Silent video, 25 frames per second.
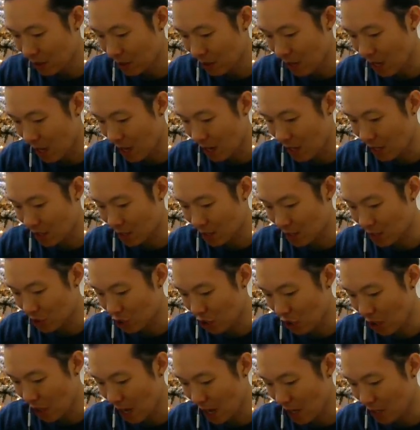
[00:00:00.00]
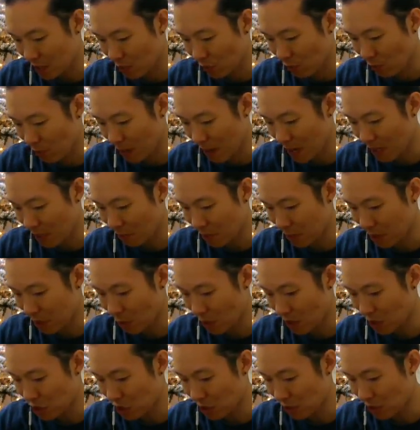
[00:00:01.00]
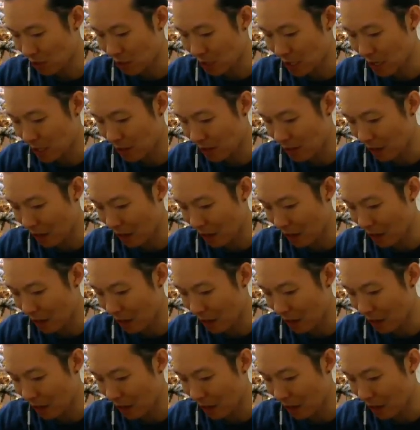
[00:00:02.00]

And chat is reminding me, question of the day.